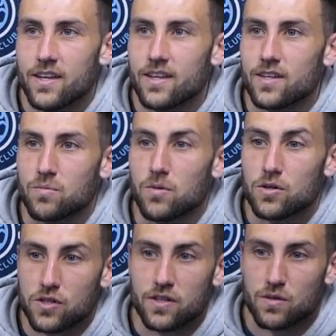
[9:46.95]
As
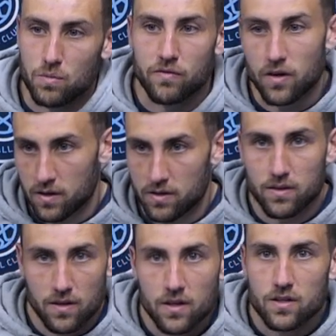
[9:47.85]
much as we've got
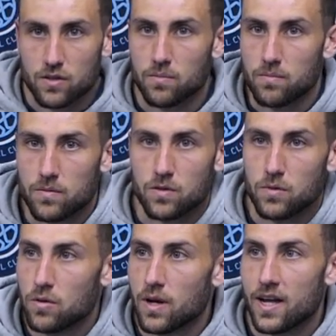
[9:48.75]
some
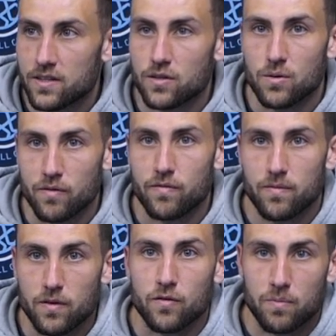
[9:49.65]
new lads
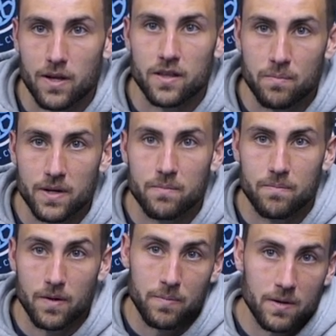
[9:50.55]
who've played a
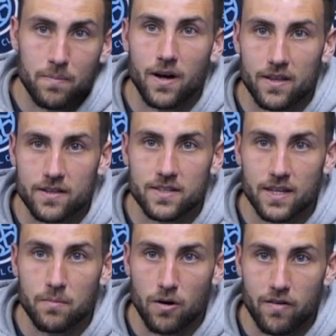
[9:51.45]
big part in the
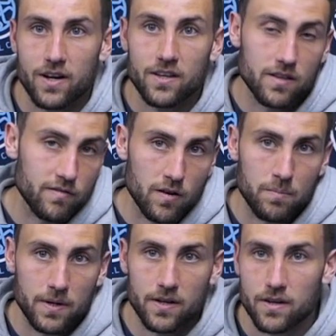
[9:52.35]
team already, and they've not
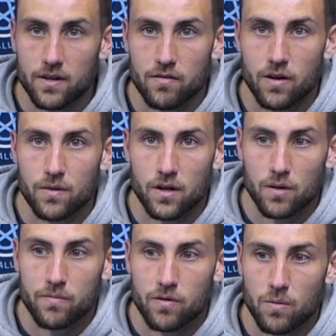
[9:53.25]
been around the
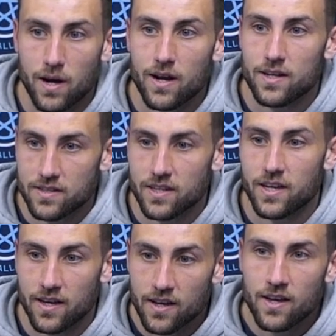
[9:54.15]
club for a while, I'd
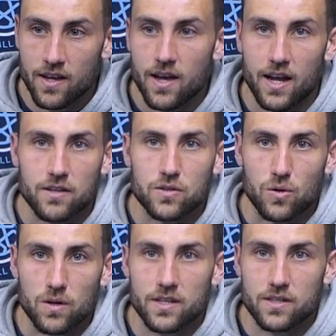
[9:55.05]
say
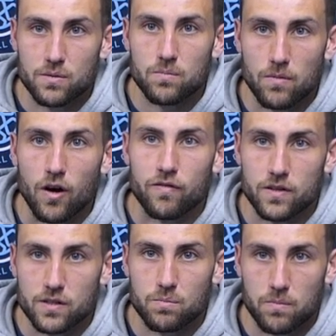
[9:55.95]
Anatoly's
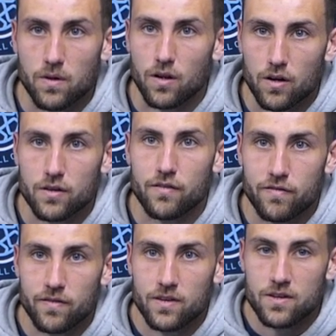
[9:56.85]
offers a lot
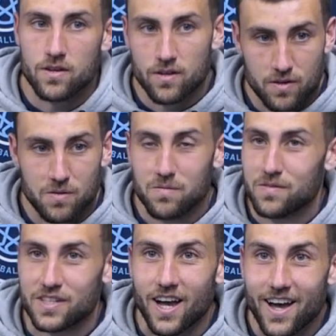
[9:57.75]
of
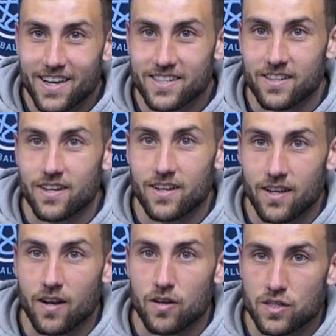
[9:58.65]
size and
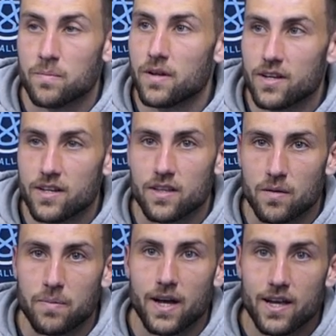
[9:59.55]
a lot of stability at the
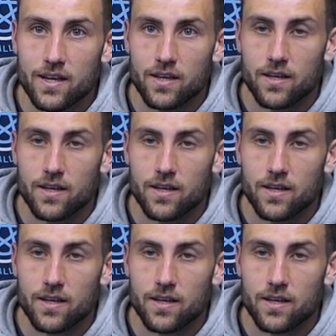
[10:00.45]
back,